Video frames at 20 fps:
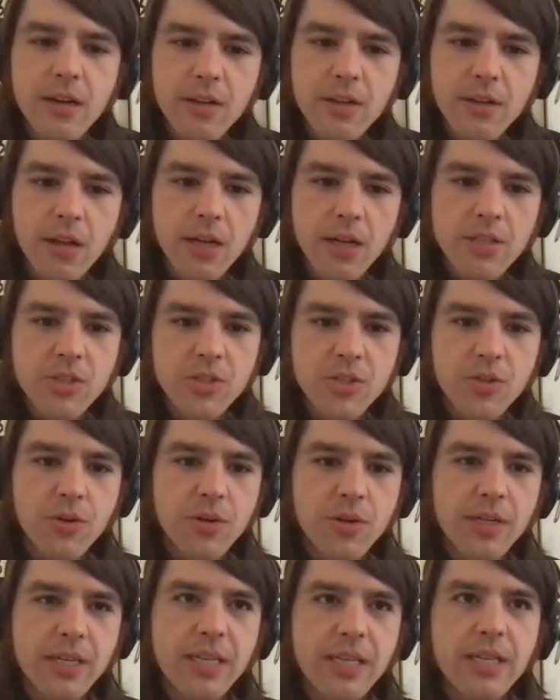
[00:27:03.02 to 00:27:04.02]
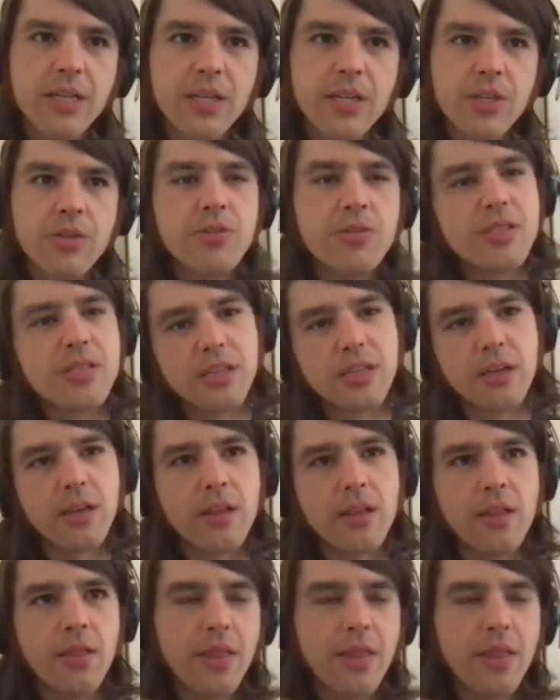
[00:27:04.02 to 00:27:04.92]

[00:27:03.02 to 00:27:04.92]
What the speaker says: tell a story using